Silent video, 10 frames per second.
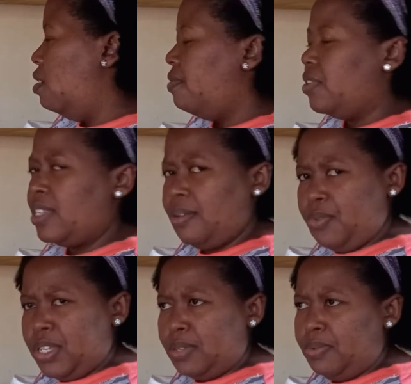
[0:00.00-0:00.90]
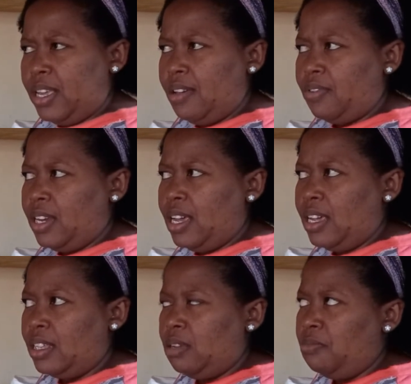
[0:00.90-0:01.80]
For some reason we haven't
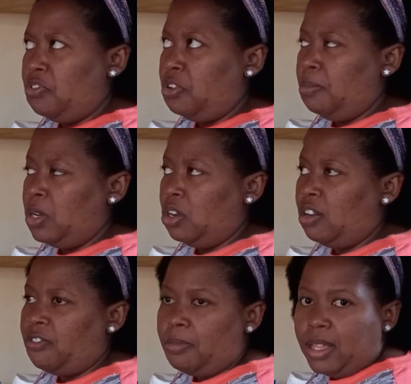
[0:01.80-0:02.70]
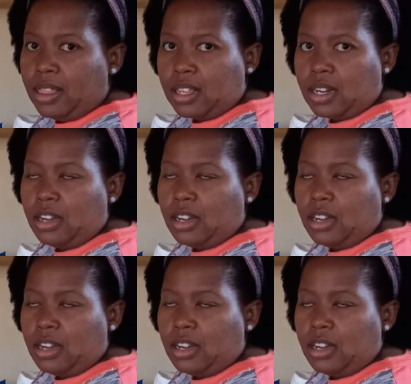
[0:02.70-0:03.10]
had them for about half a month now.